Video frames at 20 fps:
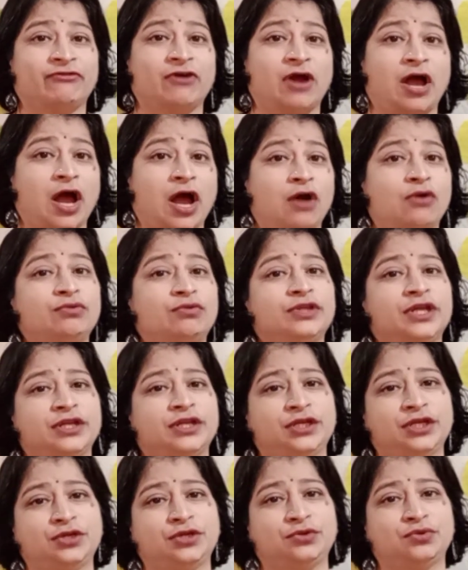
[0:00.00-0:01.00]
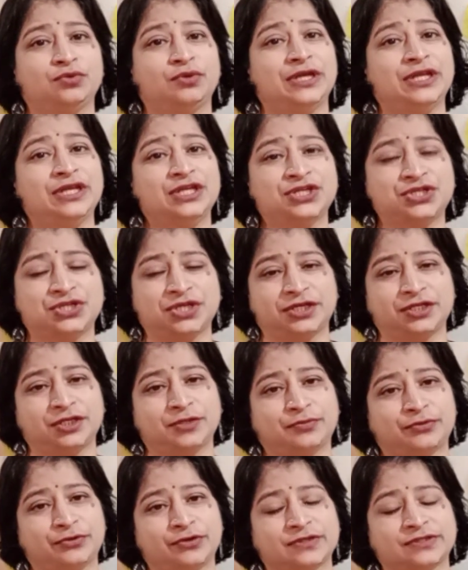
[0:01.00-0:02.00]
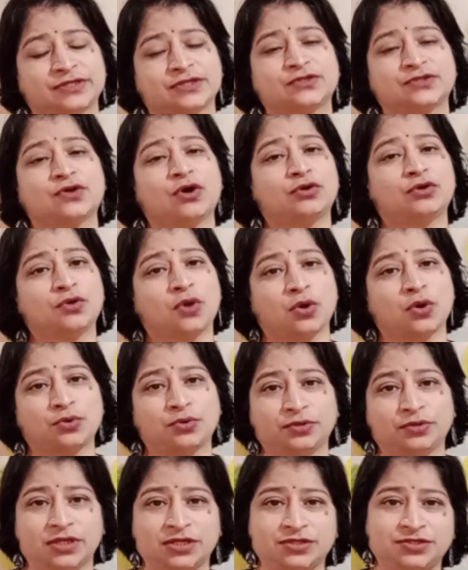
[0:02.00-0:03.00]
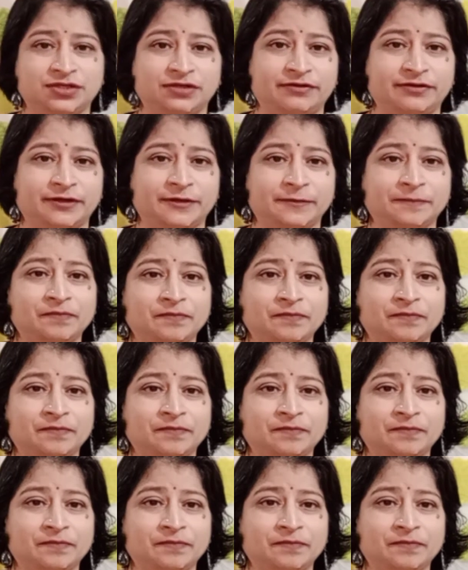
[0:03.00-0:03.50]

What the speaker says: how they need to initiate the process or talk to their children.